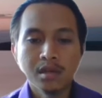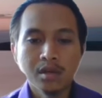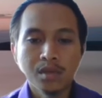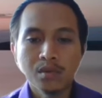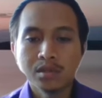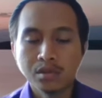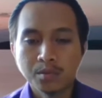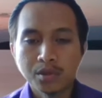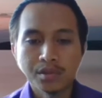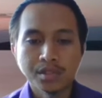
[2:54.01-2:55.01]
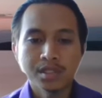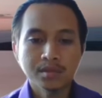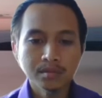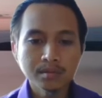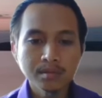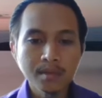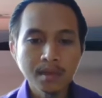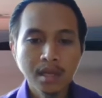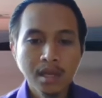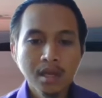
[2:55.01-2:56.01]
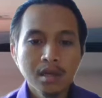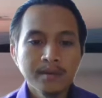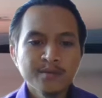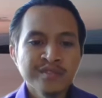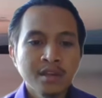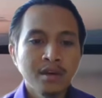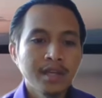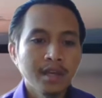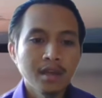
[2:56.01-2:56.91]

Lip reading: we want to produce. Okay,